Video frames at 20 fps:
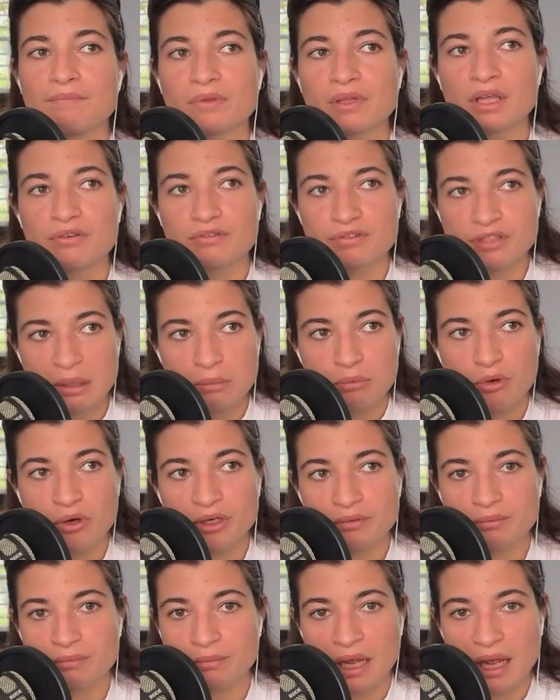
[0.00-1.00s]
If
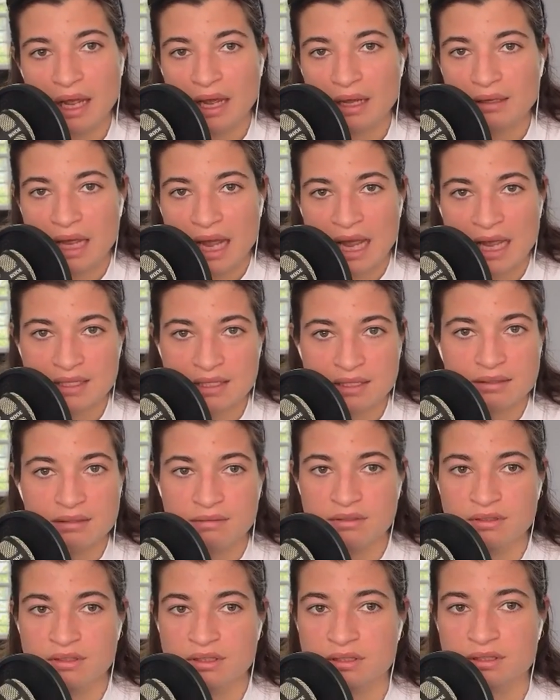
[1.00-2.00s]
someone has
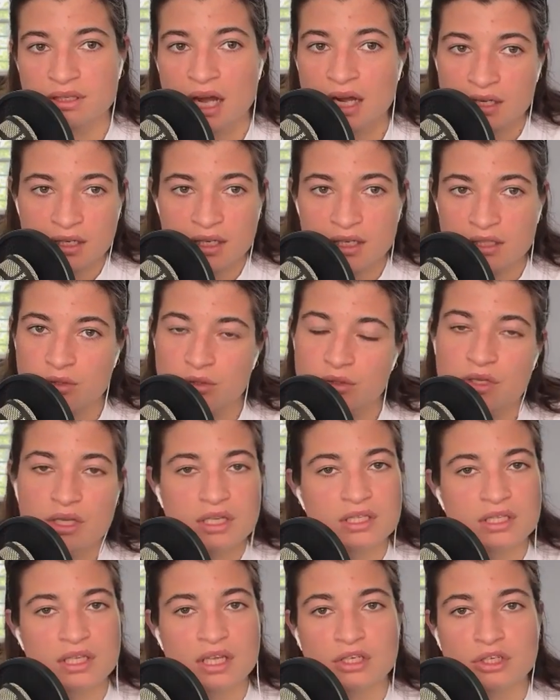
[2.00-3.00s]
dug into
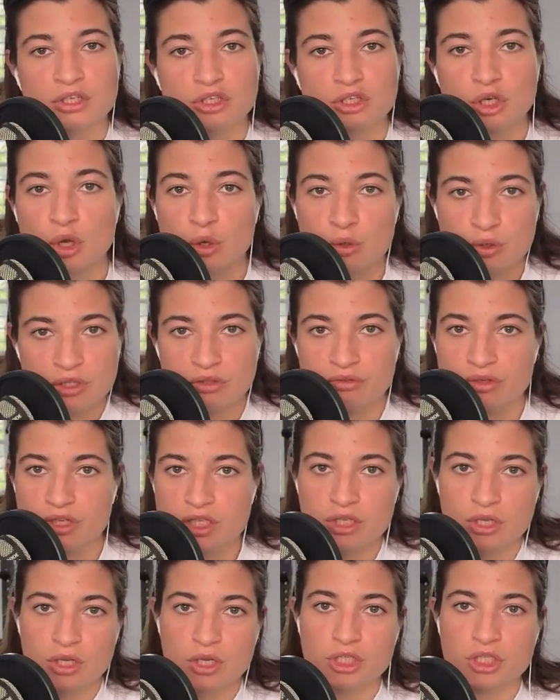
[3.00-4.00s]
this and knows the
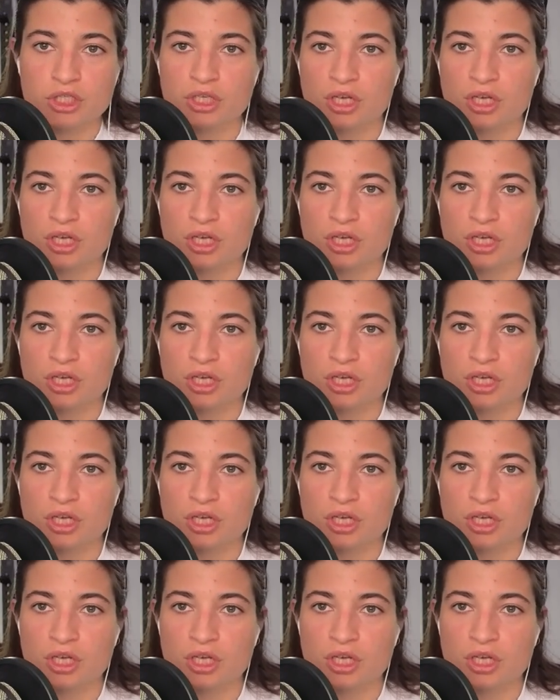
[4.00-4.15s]
research,